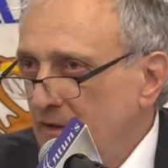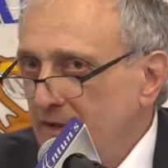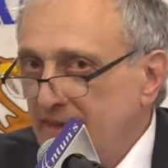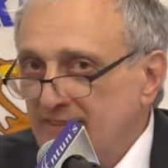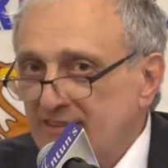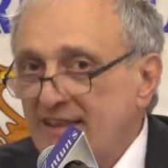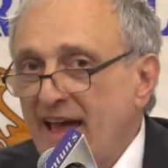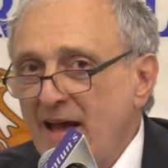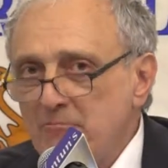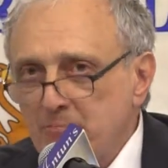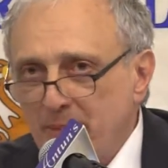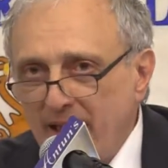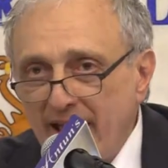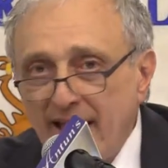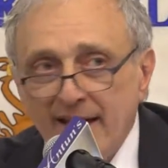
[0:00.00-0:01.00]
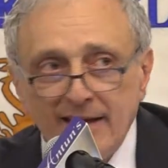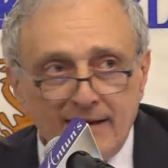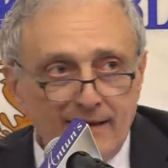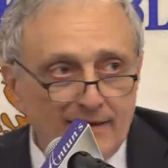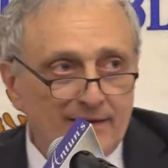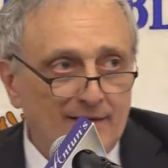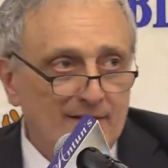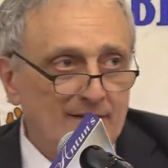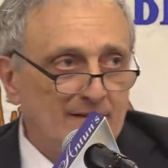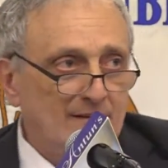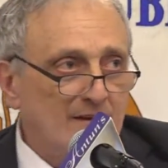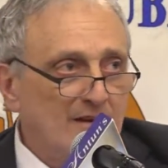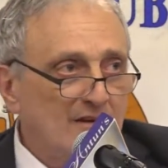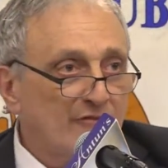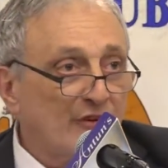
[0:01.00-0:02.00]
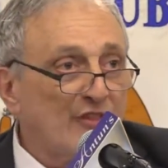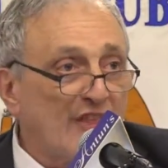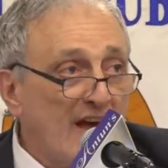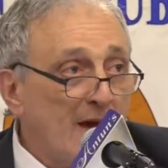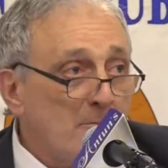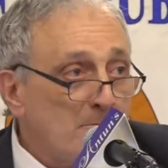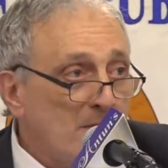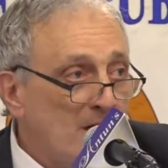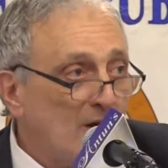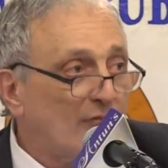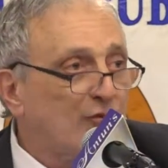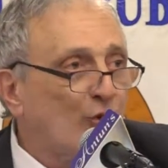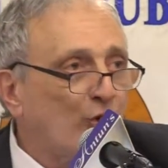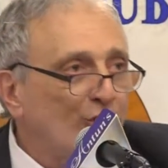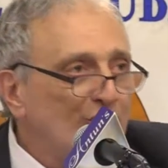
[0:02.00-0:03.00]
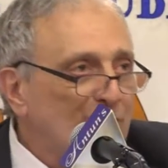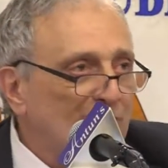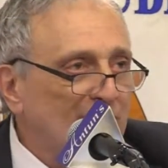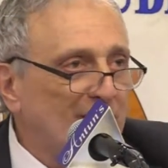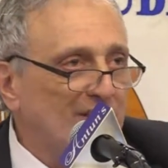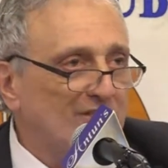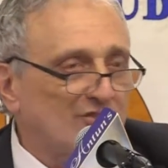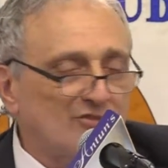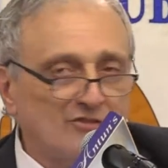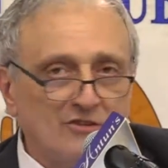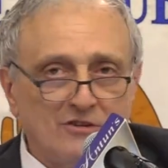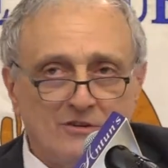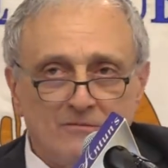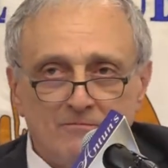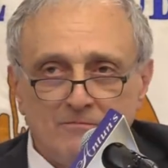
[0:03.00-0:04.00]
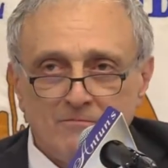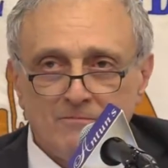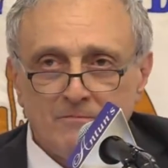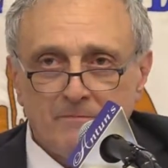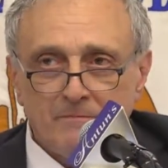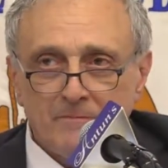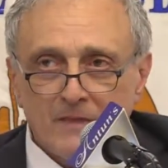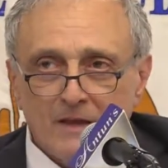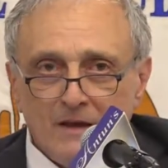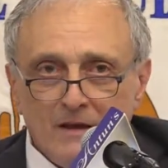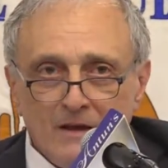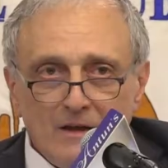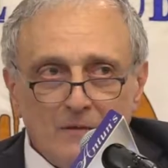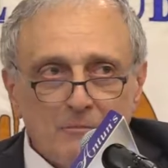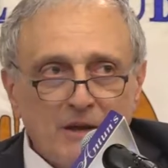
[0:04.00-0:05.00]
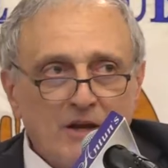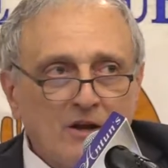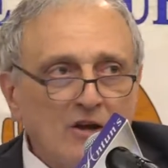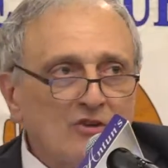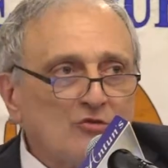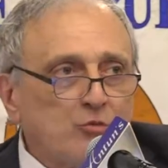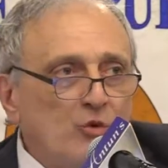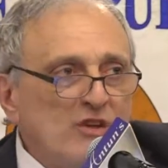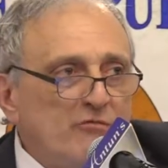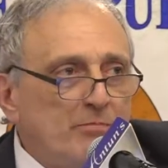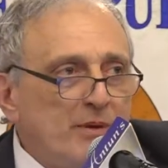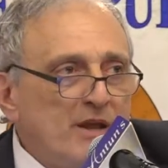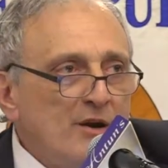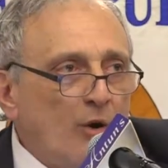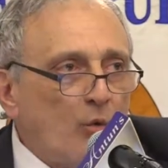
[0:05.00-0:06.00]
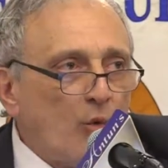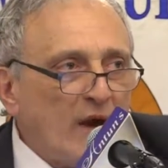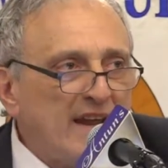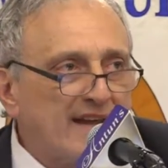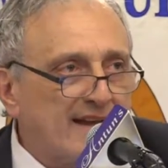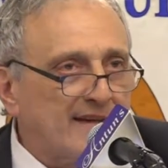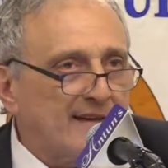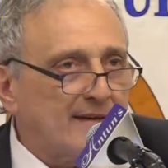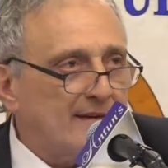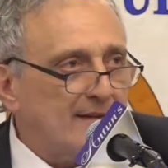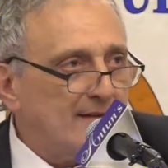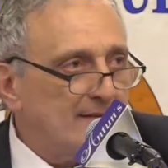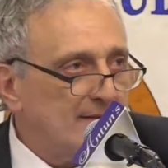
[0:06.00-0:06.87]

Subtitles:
It's that bad for them? Of course it is. Because we've been awakened.